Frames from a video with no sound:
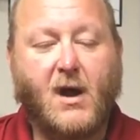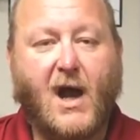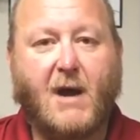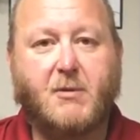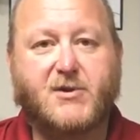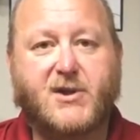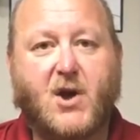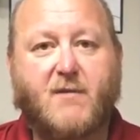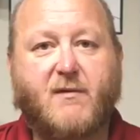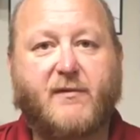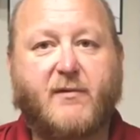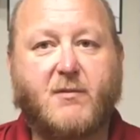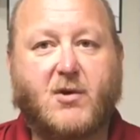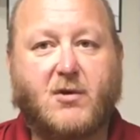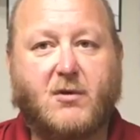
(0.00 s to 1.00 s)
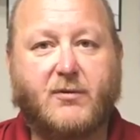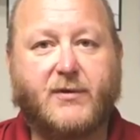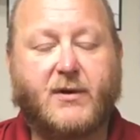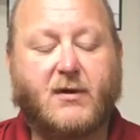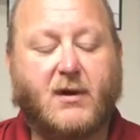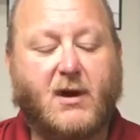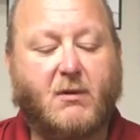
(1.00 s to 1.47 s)
I was sent over from
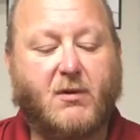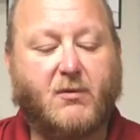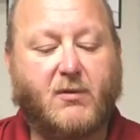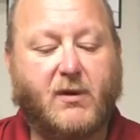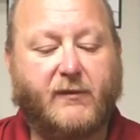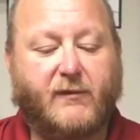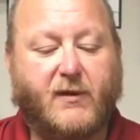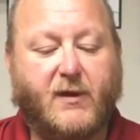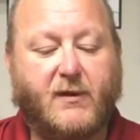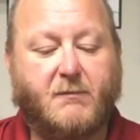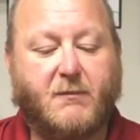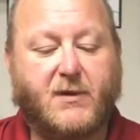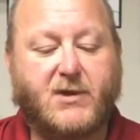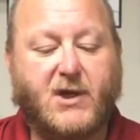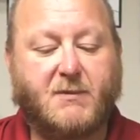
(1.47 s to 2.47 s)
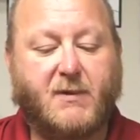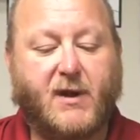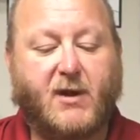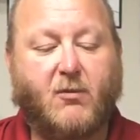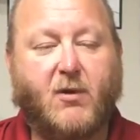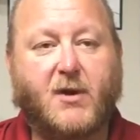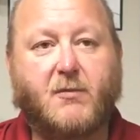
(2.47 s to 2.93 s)
Colt, along with one of the
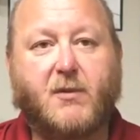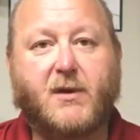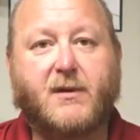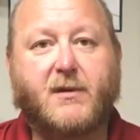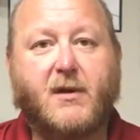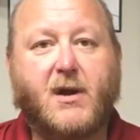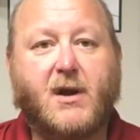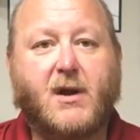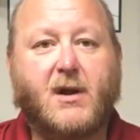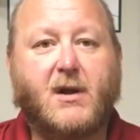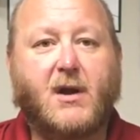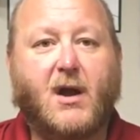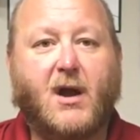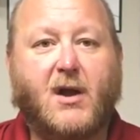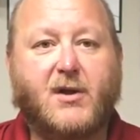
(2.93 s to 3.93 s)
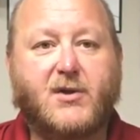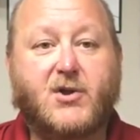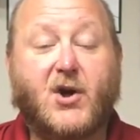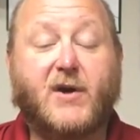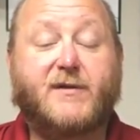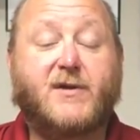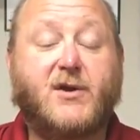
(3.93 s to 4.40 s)
gentlemen I worked with,
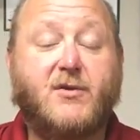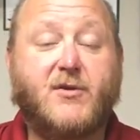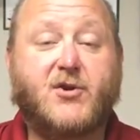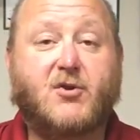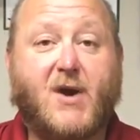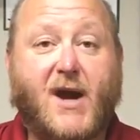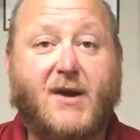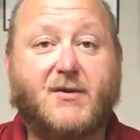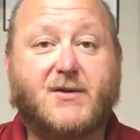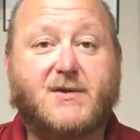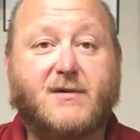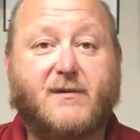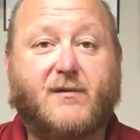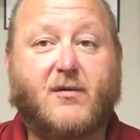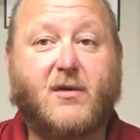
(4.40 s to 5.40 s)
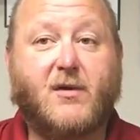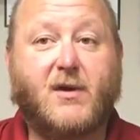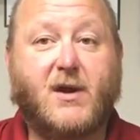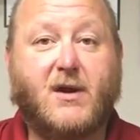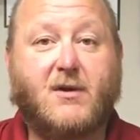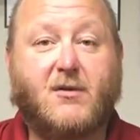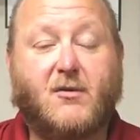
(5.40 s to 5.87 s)
to do the trials for
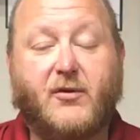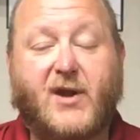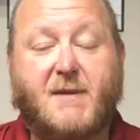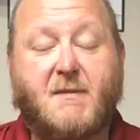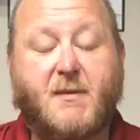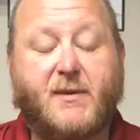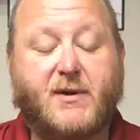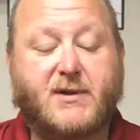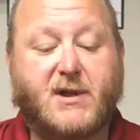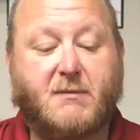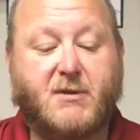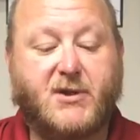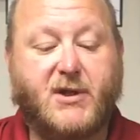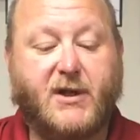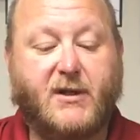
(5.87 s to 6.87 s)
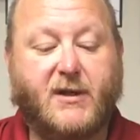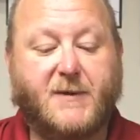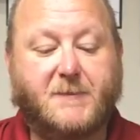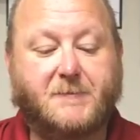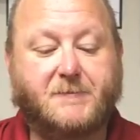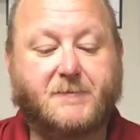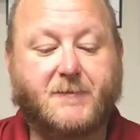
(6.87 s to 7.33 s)
the Colt 9mm submachine gun.